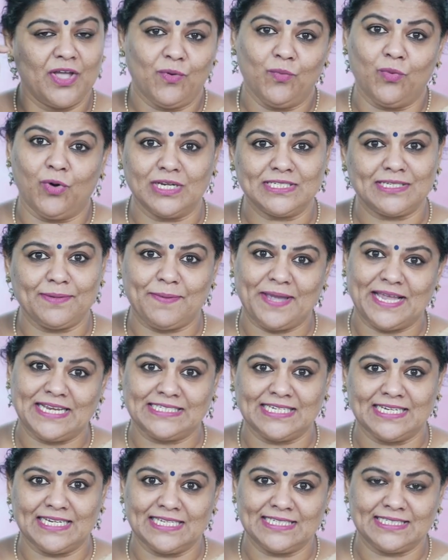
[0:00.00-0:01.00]
Walter
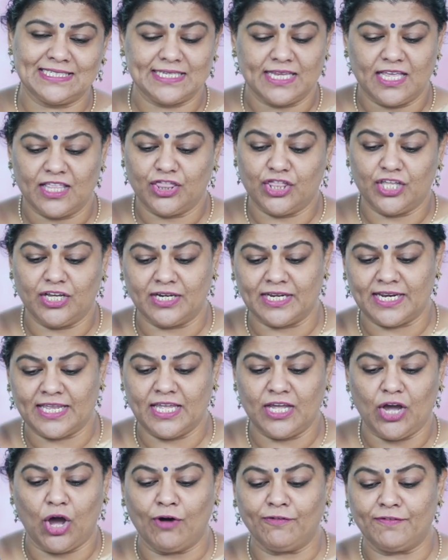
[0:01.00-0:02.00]
Pater's
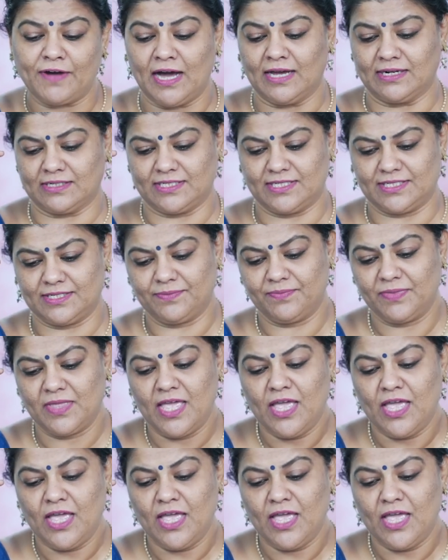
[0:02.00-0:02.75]
theory of art.